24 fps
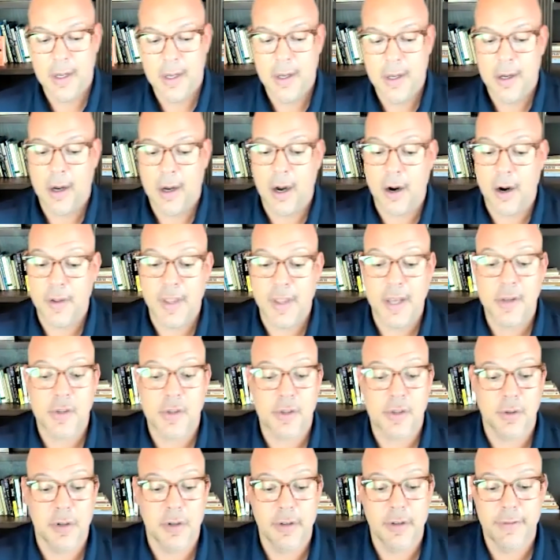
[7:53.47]
are they a
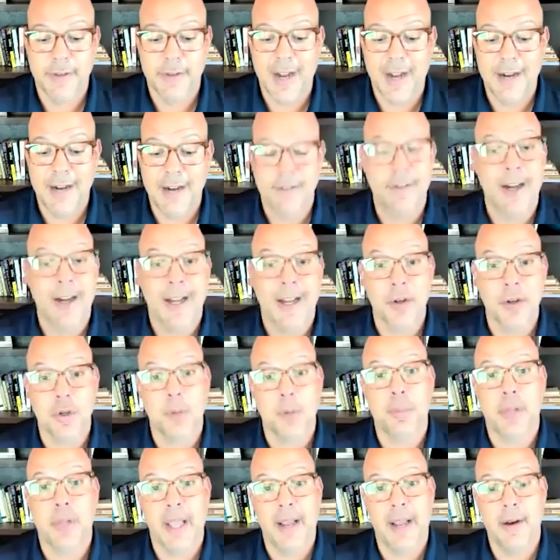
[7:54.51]
certified
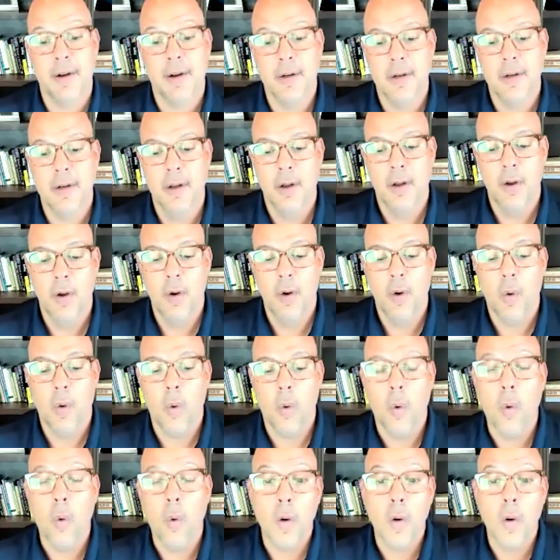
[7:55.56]
financial planner
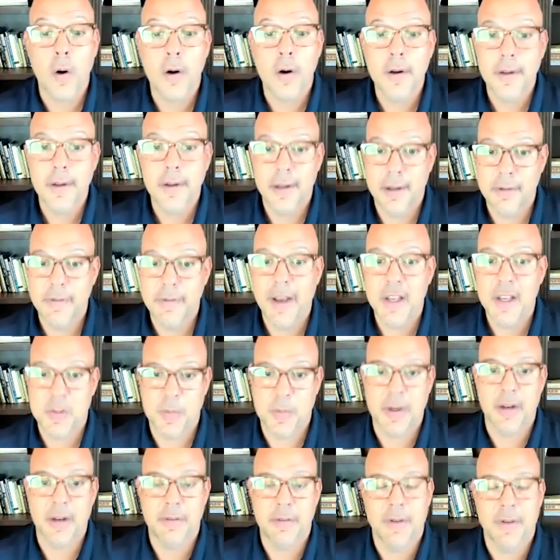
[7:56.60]
or
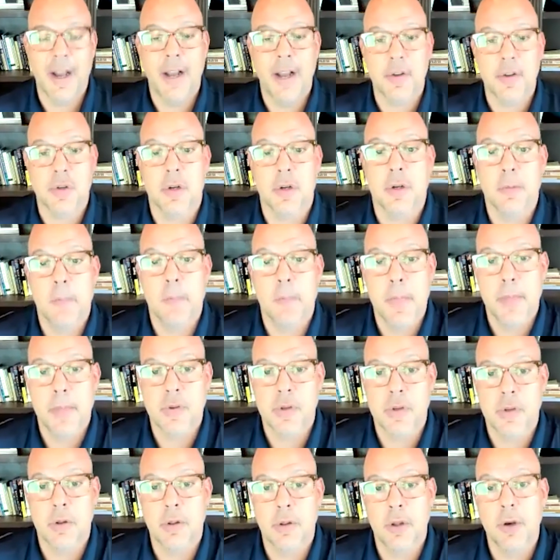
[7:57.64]
investment advisor?
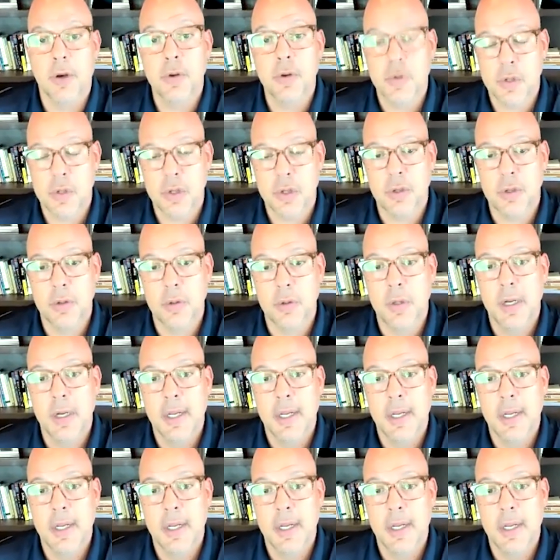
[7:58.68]
So those 2